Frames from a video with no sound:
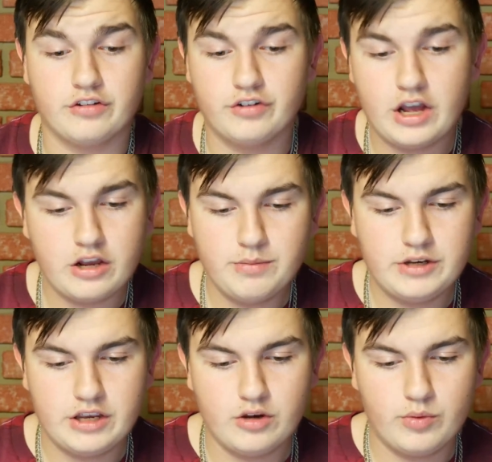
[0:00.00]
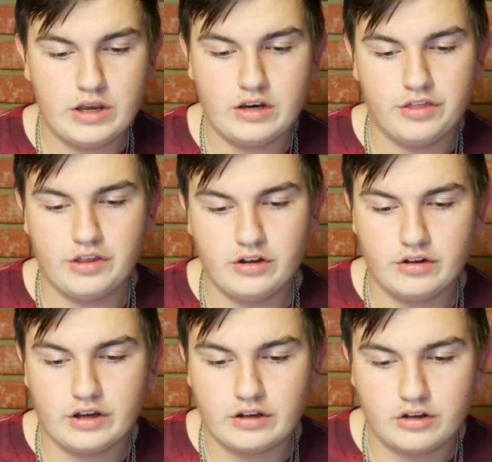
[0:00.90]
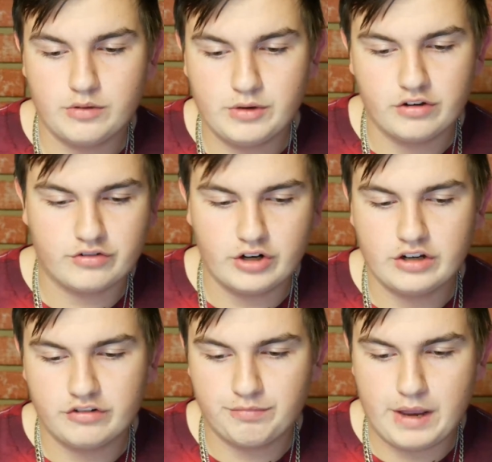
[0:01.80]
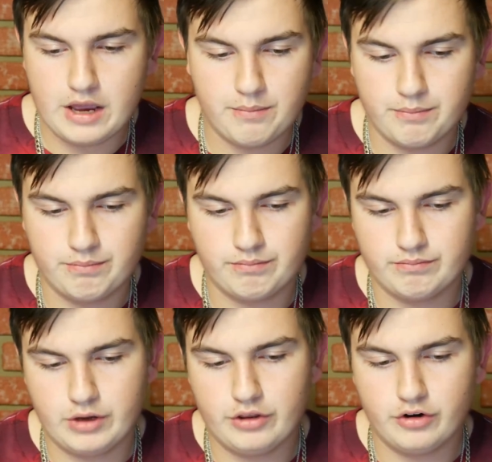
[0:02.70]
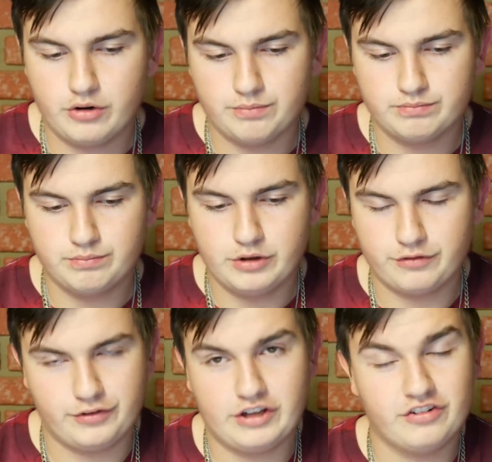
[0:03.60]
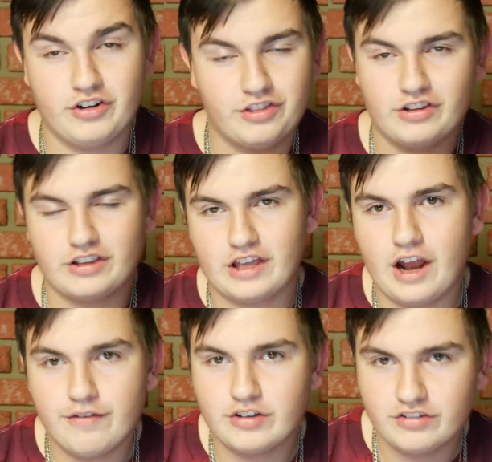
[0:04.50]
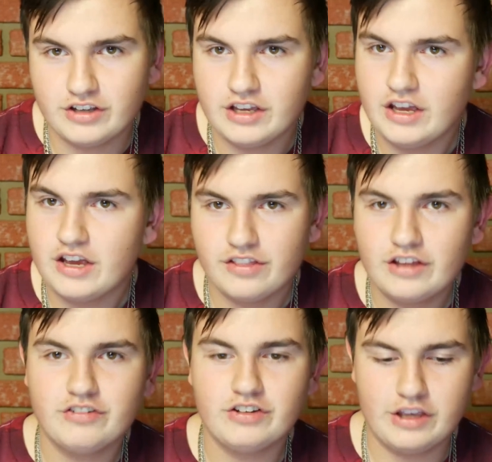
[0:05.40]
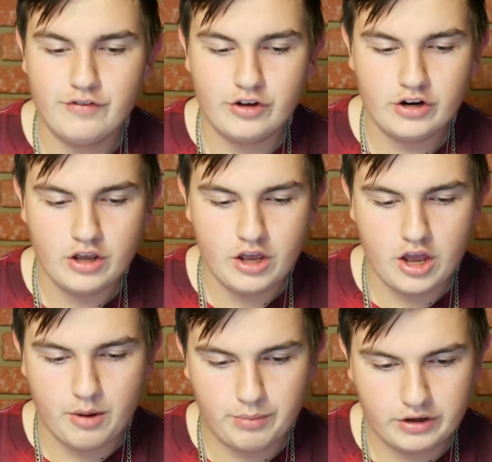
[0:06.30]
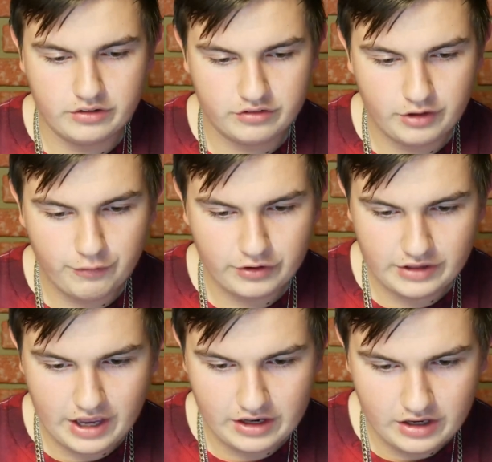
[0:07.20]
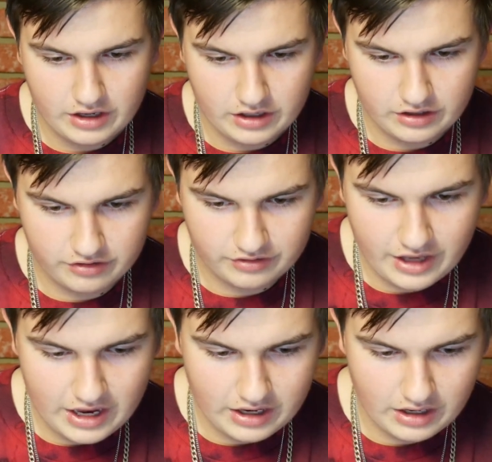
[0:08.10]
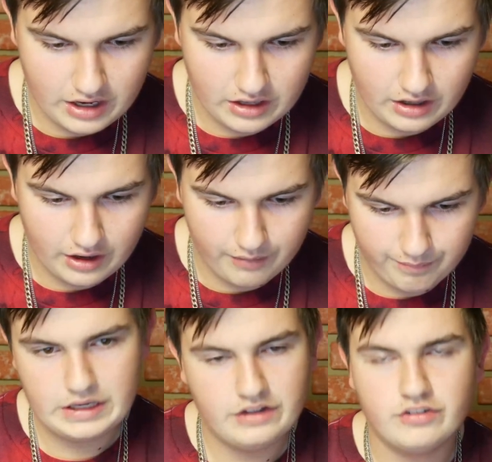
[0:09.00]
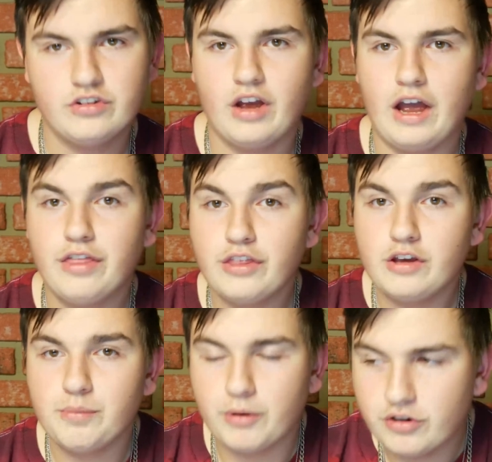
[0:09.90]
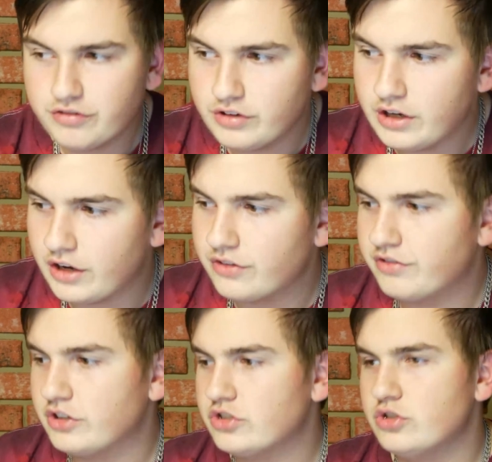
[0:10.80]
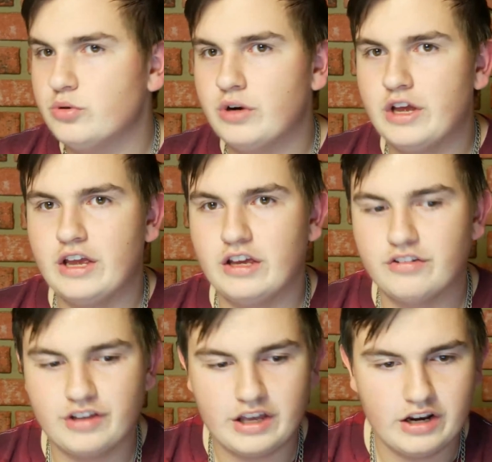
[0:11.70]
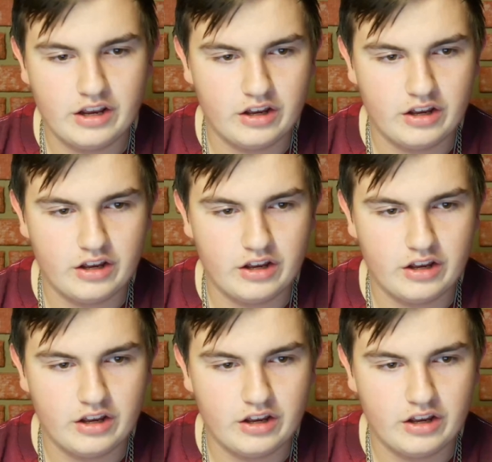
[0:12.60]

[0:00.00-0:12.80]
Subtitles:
is we're not going to be taking away anything like community strikes, spam, other abusive flags or anything like that. Obviously, that's a given, but stuff like that is staying, and it's just, I think personally on this issue is that